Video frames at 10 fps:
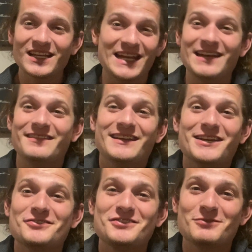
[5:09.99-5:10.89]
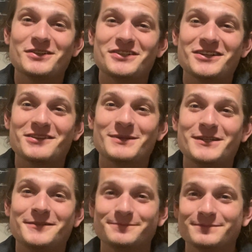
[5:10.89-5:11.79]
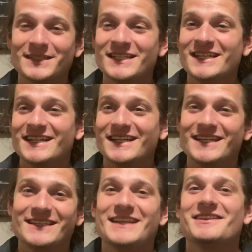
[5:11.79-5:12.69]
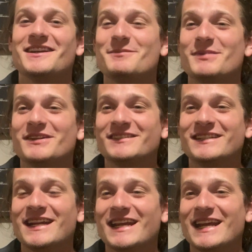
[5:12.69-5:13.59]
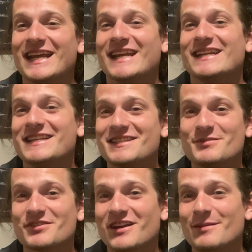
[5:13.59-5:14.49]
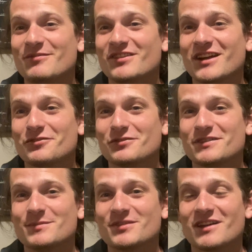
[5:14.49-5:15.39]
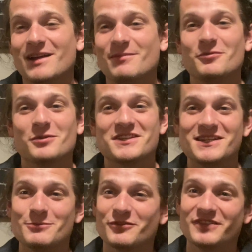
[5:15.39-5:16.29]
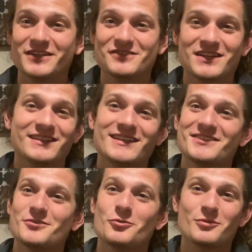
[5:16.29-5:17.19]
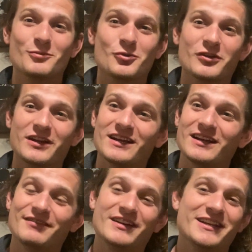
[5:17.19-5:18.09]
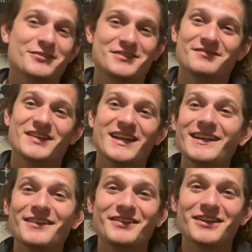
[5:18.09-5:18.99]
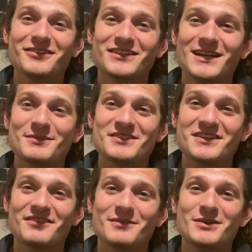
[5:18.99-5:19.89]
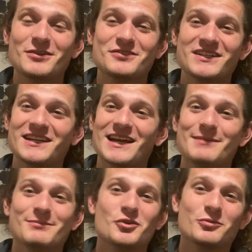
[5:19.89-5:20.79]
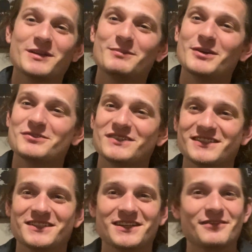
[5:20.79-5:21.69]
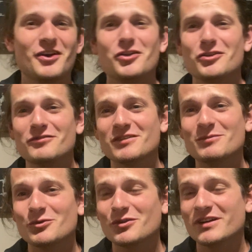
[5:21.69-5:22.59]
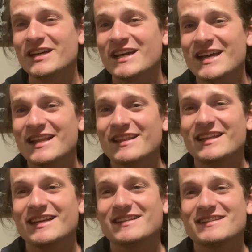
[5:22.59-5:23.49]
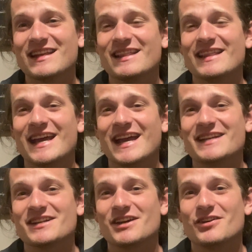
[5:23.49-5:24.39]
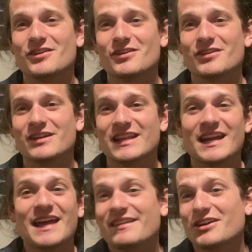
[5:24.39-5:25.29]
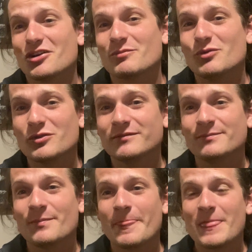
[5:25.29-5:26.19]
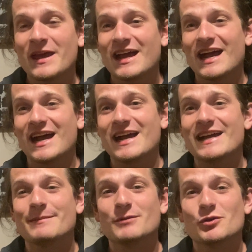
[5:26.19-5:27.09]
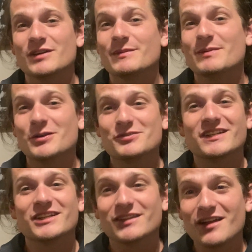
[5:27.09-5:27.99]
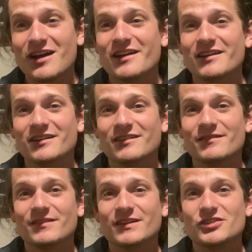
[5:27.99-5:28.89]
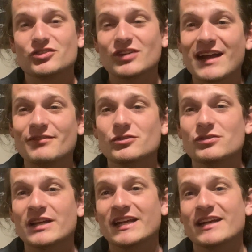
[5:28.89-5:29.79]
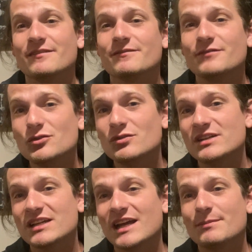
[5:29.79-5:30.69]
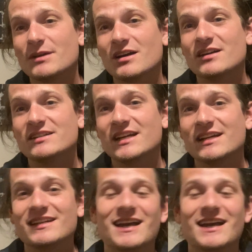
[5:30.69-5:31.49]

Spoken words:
Anything else you want to talk about? Hit that like button and hit subscribe if you're not already subscribed. If you want to see more videos like this or more videos of any of the other type of stuff I'm posting, I'm normally posting stuff all over the board, things that I think are important. I am going to be posting a lot of travel and food type content.